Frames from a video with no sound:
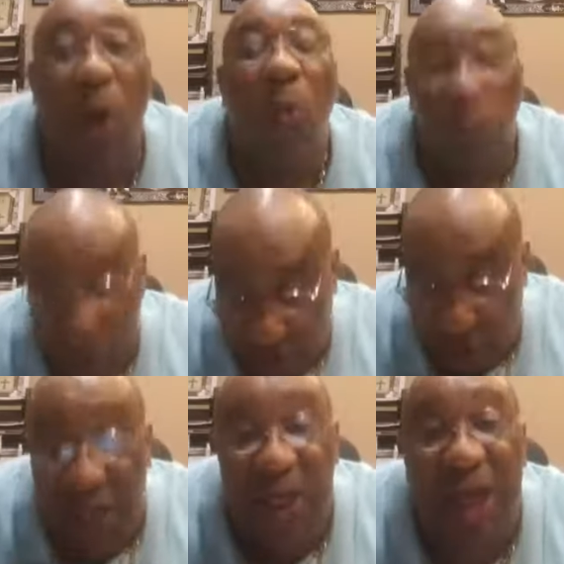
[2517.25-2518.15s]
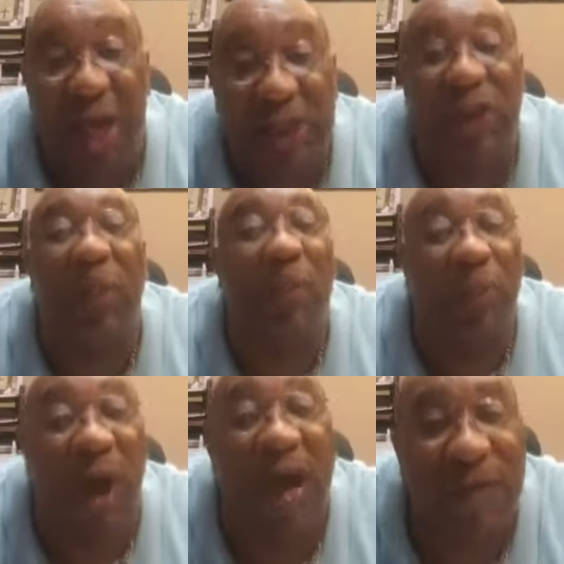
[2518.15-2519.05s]
was the initial
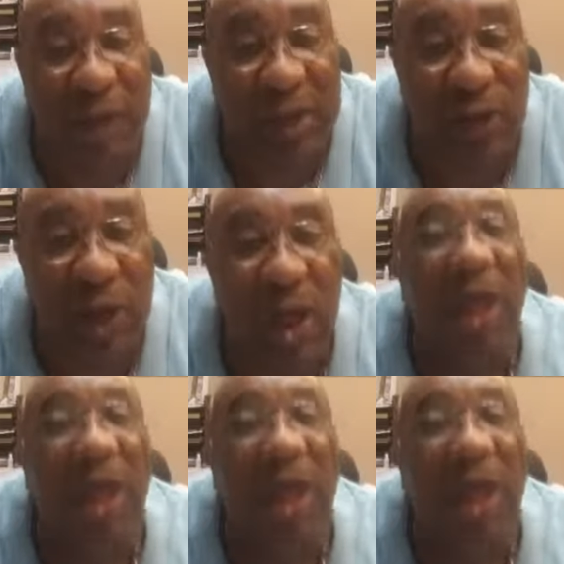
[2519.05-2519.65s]
prophets,